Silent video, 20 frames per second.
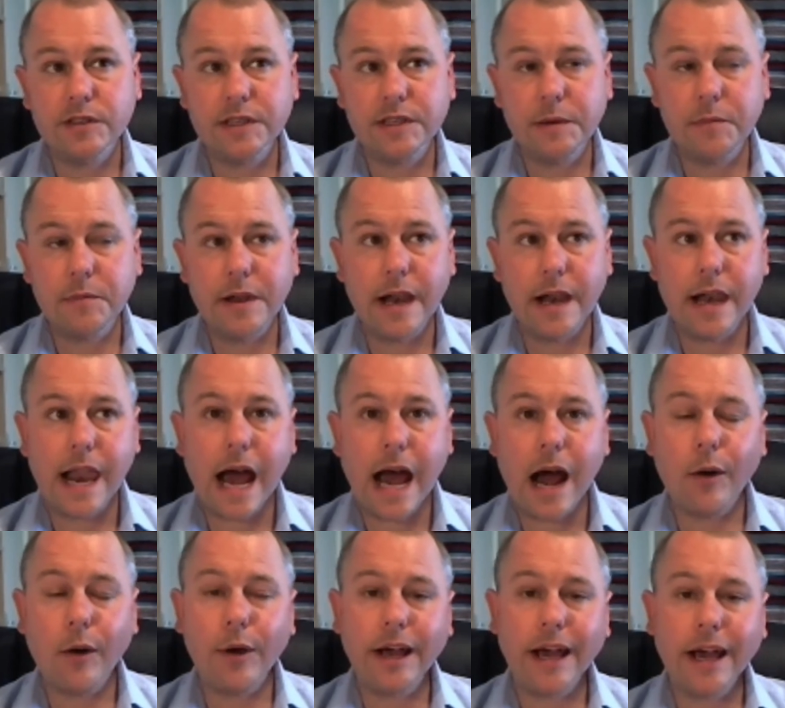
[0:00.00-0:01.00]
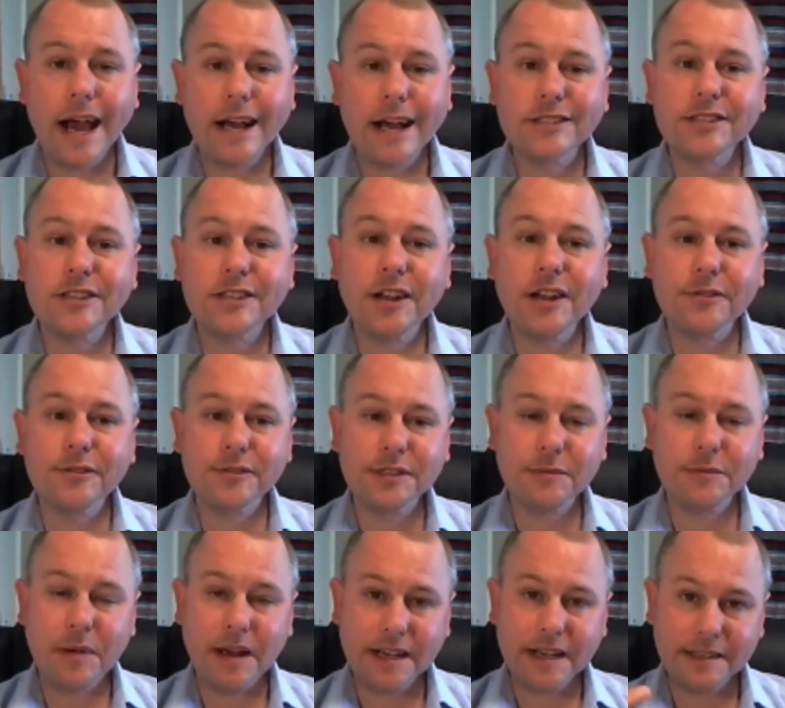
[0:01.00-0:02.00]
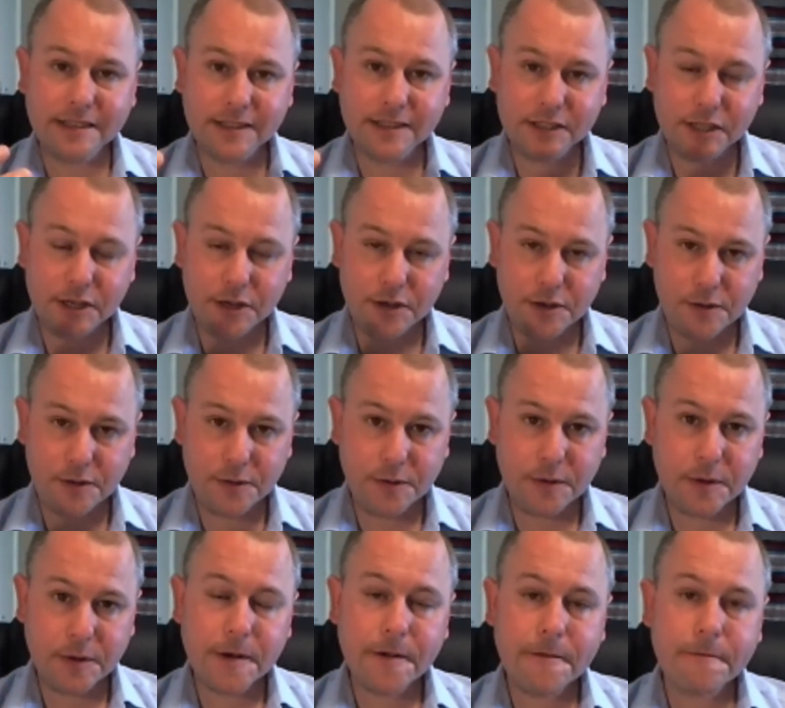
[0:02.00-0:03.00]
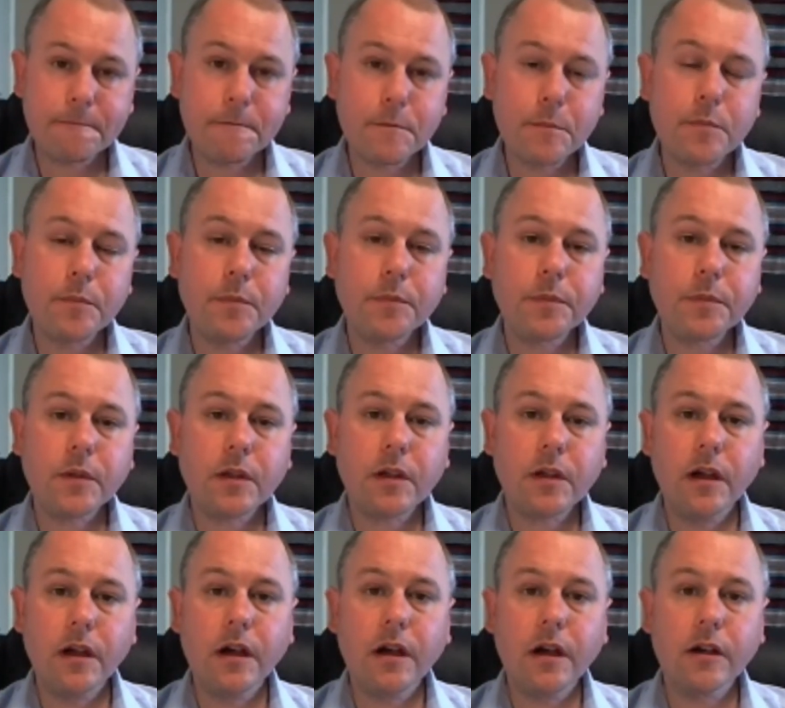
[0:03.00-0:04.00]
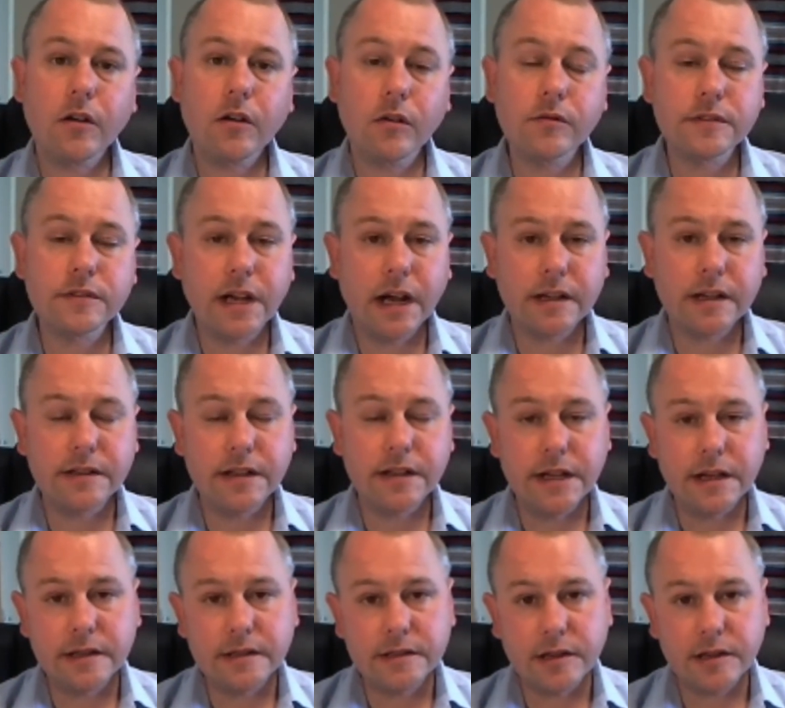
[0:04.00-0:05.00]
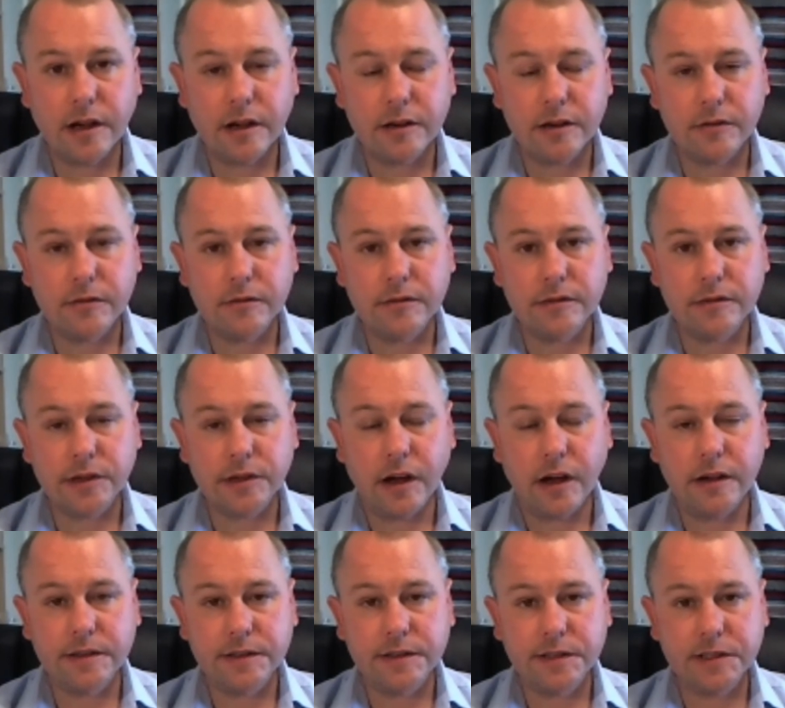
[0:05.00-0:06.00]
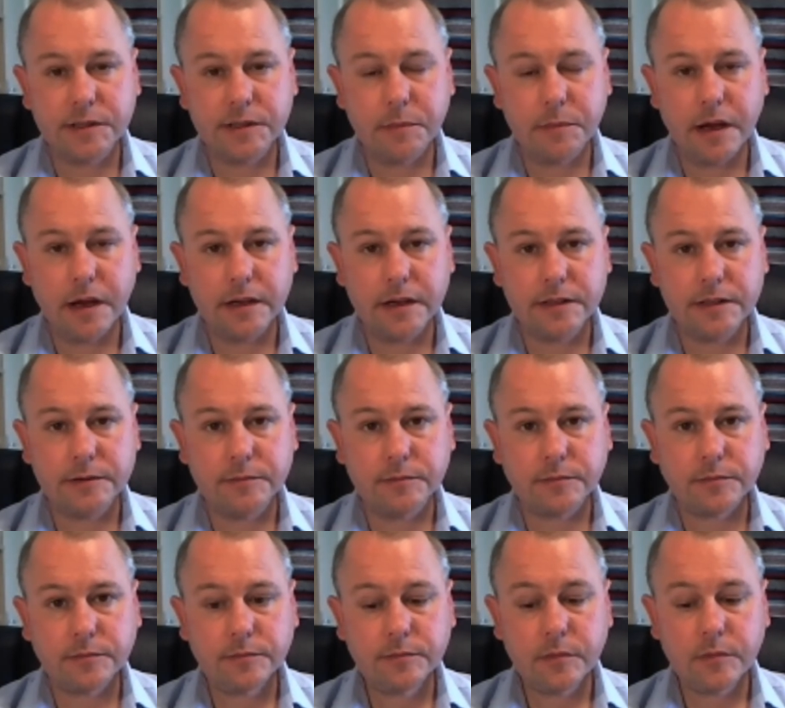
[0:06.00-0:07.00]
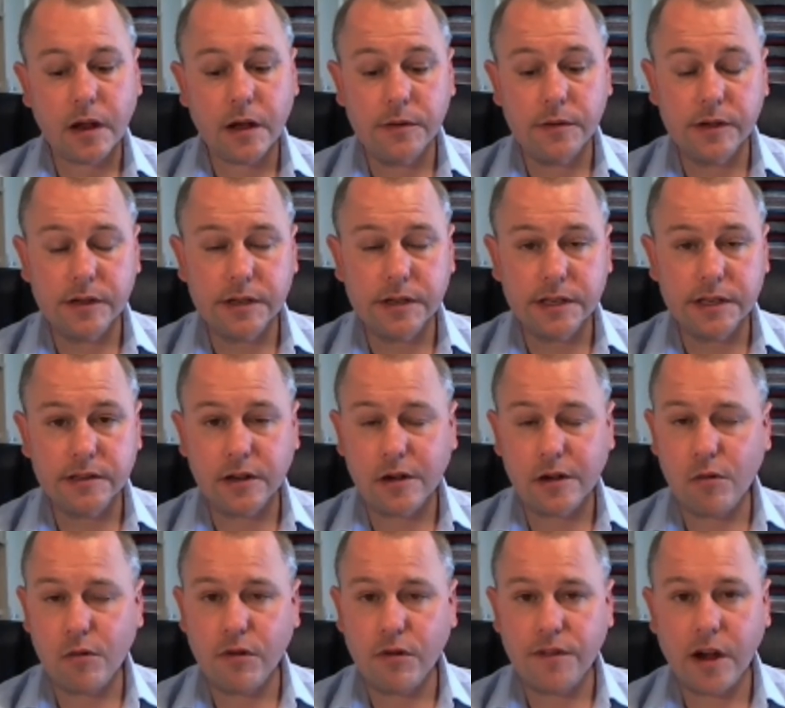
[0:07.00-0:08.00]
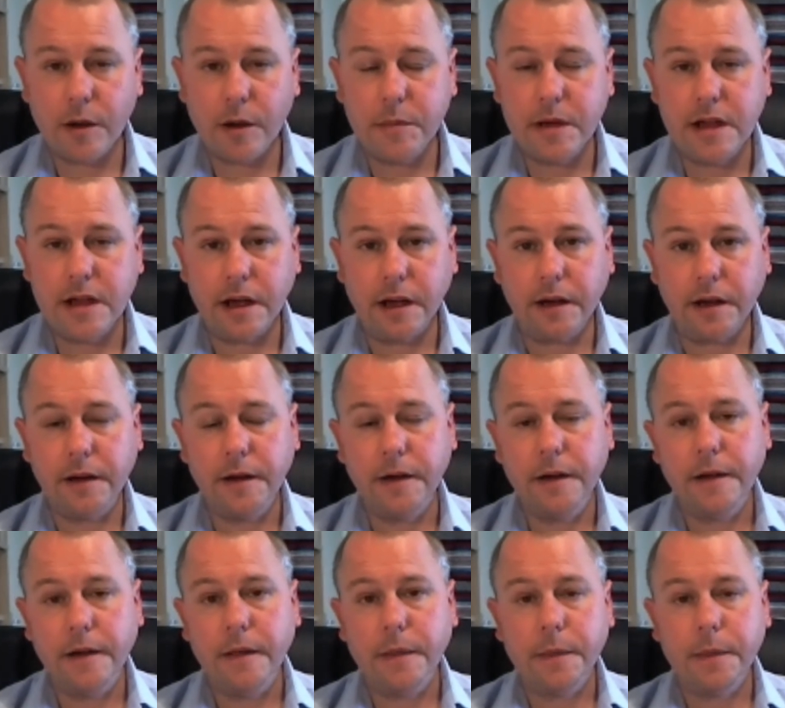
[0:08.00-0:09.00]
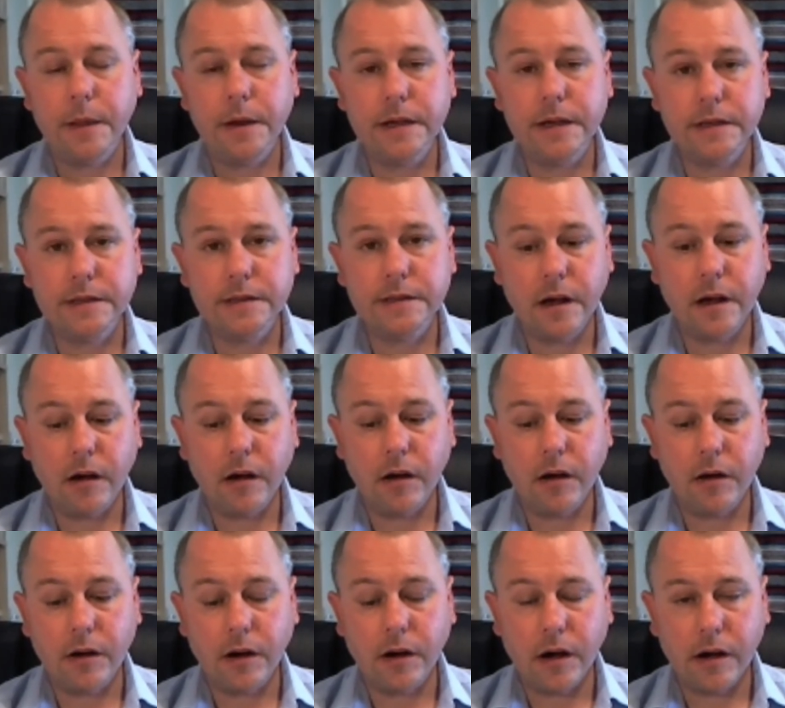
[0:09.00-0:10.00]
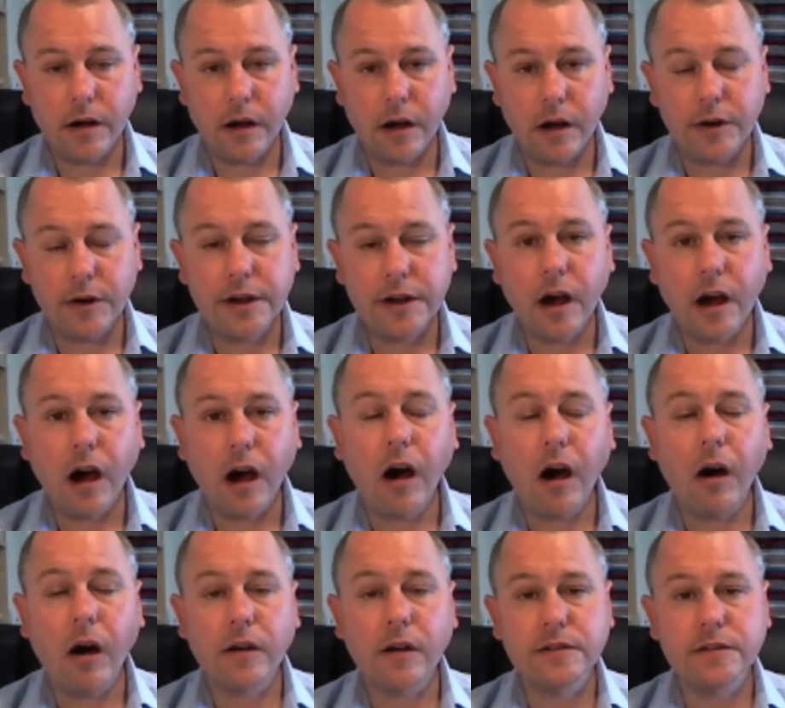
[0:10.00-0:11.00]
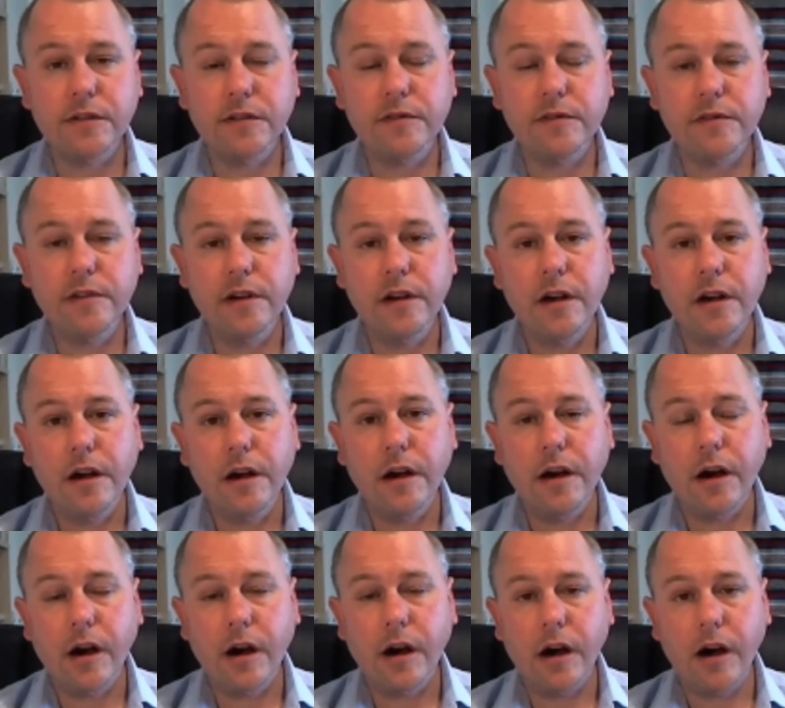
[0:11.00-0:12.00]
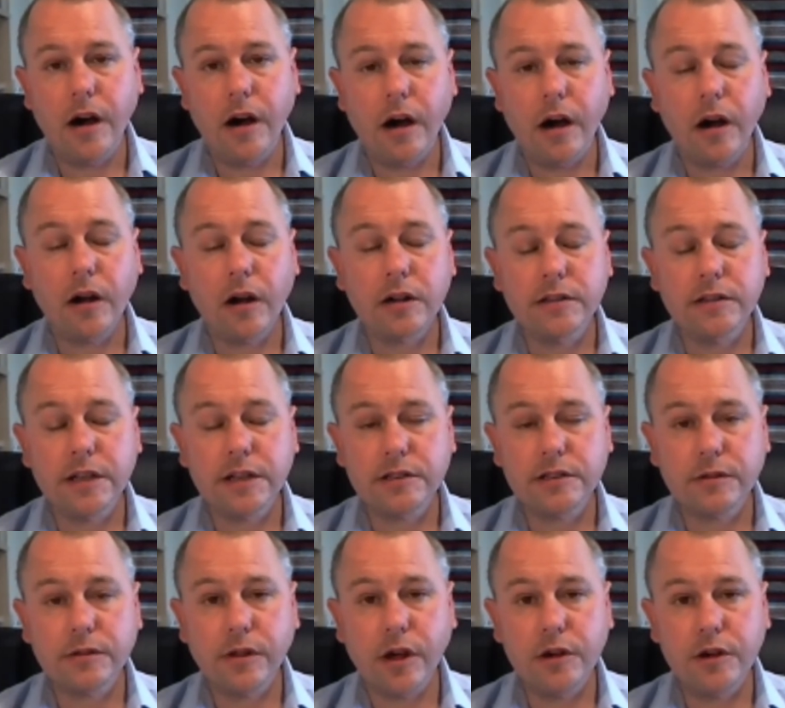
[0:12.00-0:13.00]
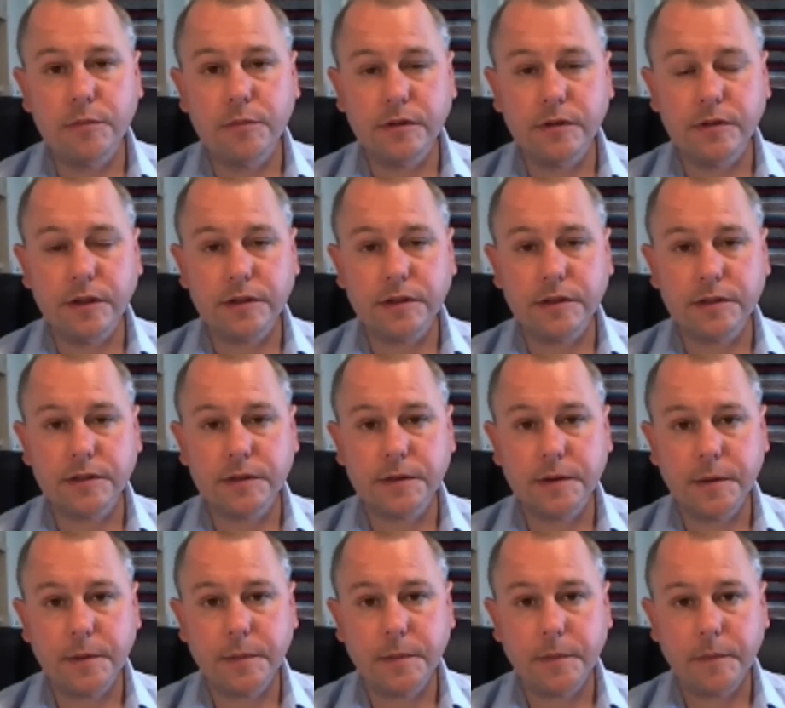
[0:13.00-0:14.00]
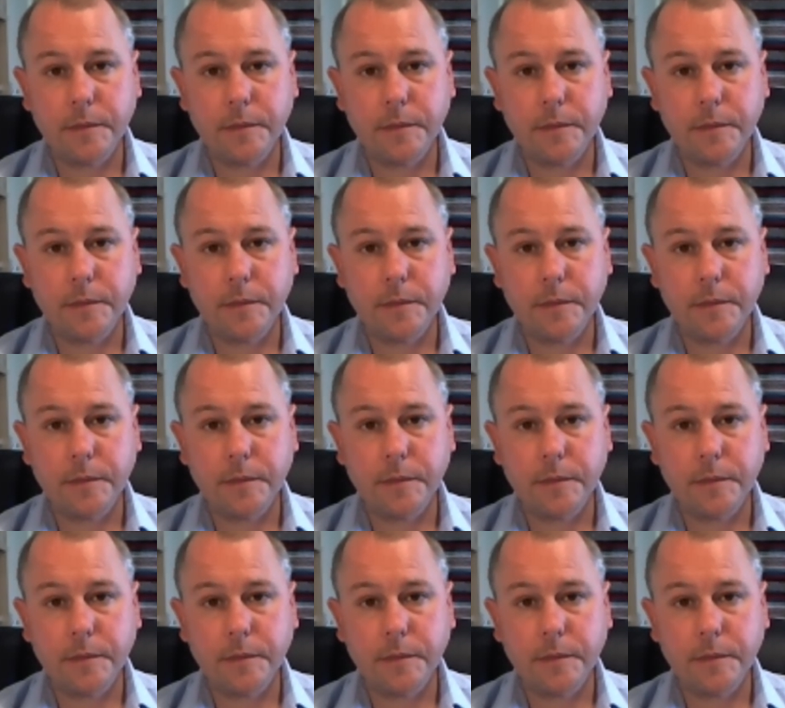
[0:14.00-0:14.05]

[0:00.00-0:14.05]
just simply allowing external space to contact the internal silence and space that is the core of our being, that is our inner heart of unconditional openness.